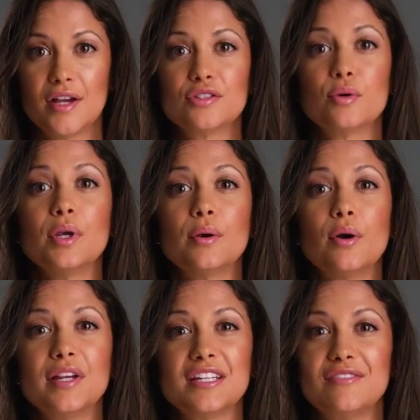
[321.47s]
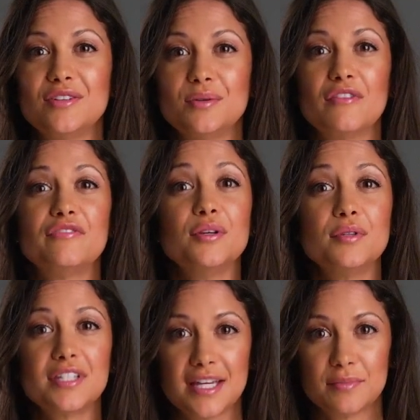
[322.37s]
So we are going to give you a few
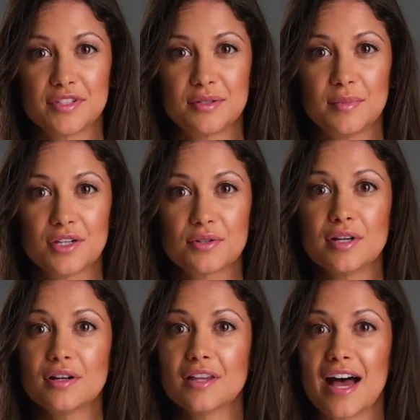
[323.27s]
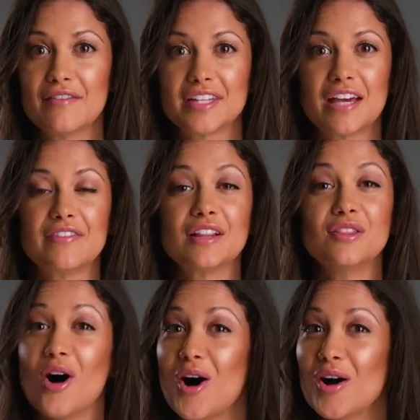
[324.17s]
tips to make sure your lavs have a
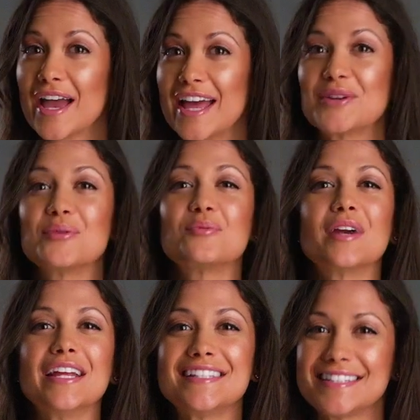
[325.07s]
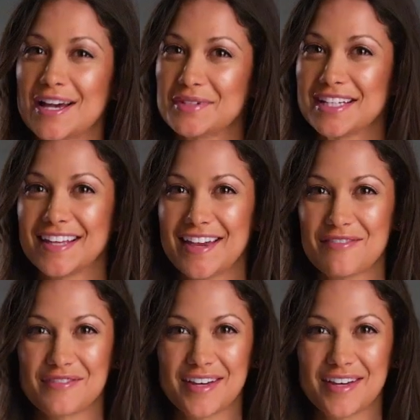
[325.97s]
long and great sounding life.